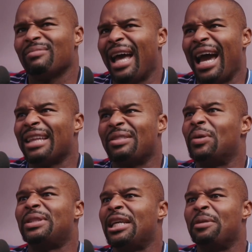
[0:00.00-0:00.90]
I had
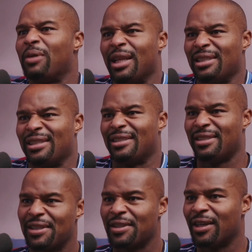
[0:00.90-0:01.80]
13 brothers and
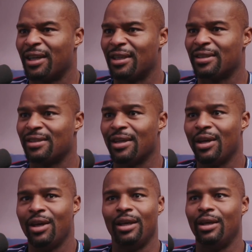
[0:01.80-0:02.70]
sisters,
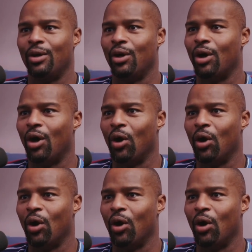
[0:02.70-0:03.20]
you know.